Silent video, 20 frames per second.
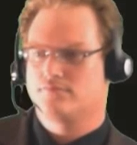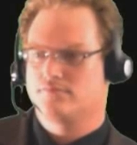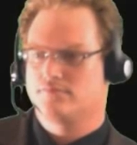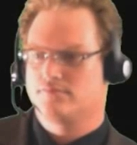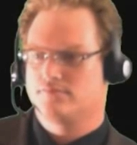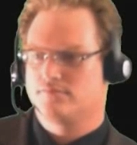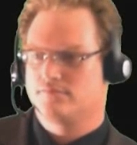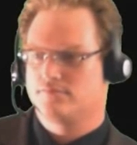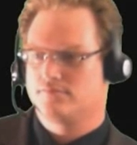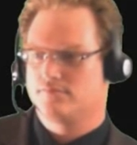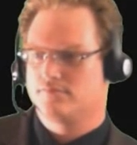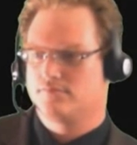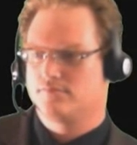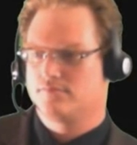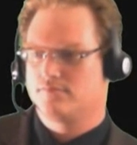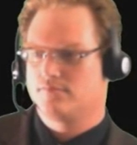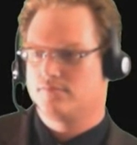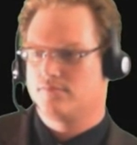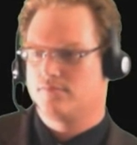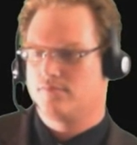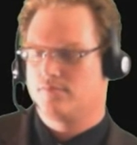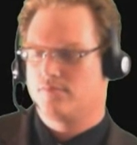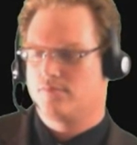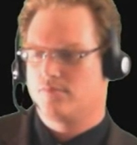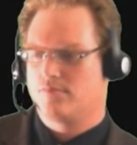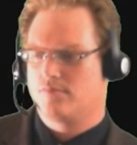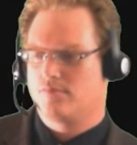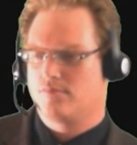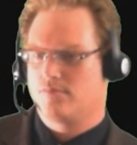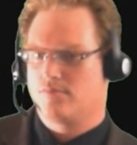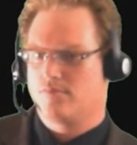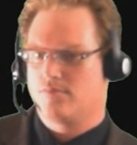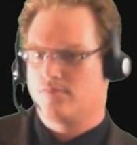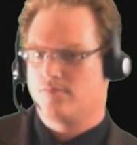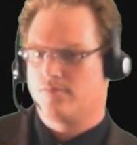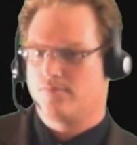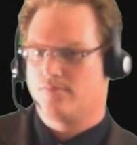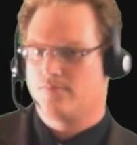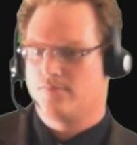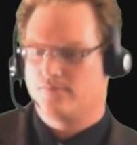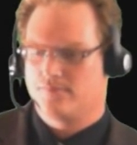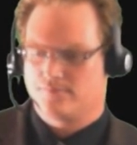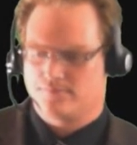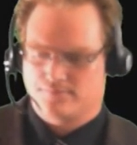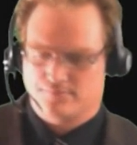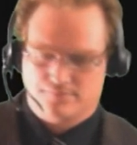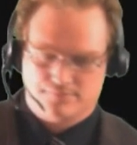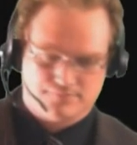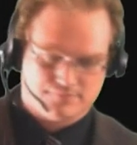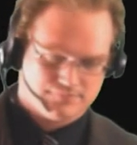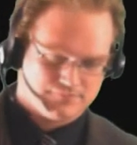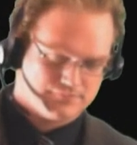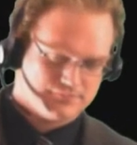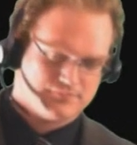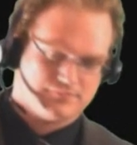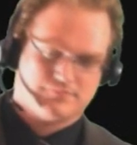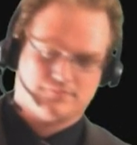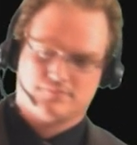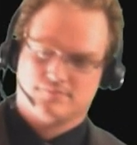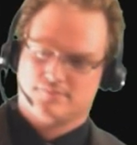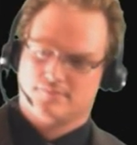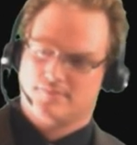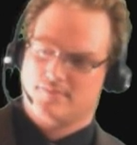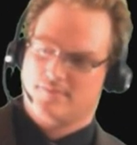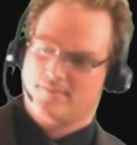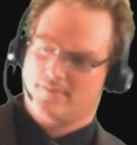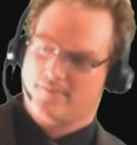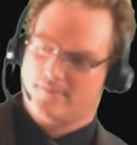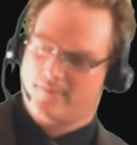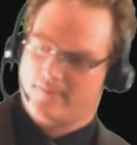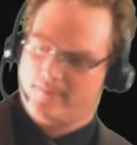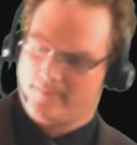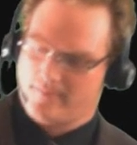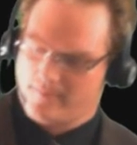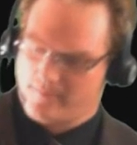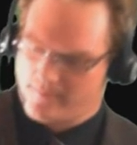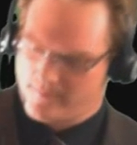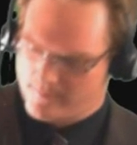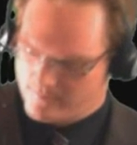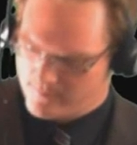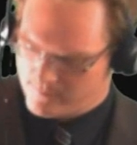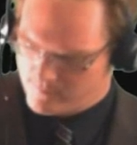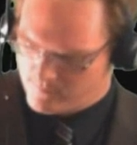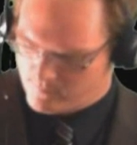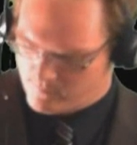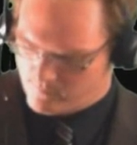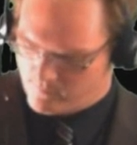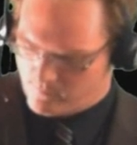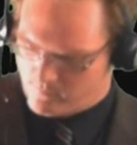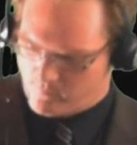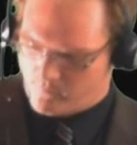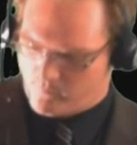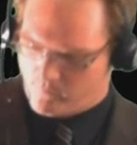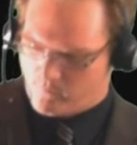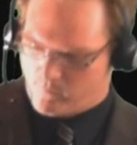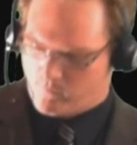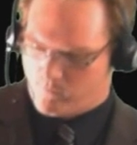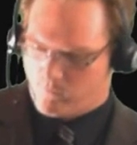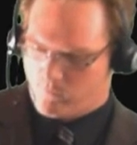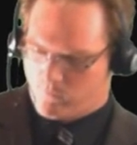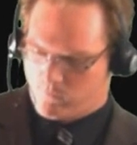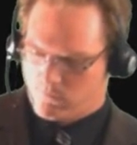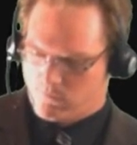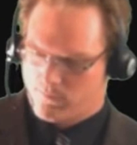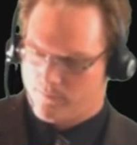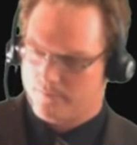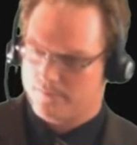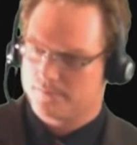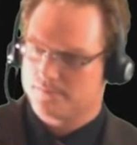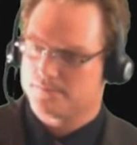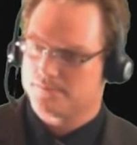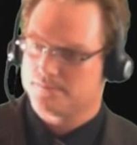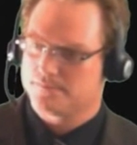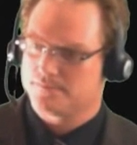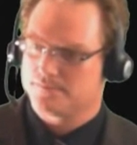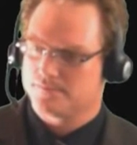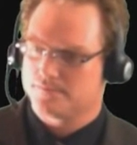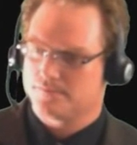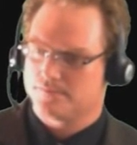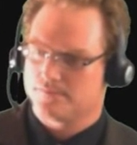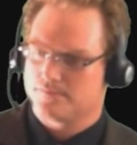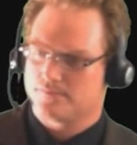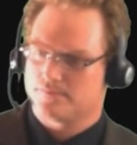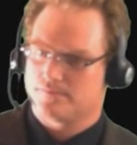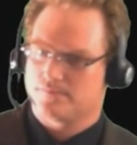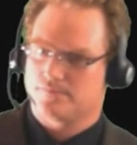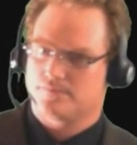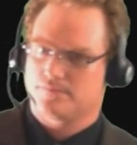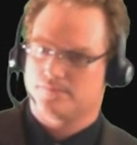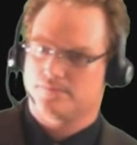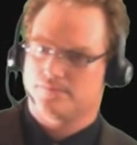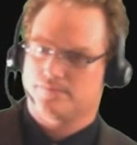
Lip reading: (silence)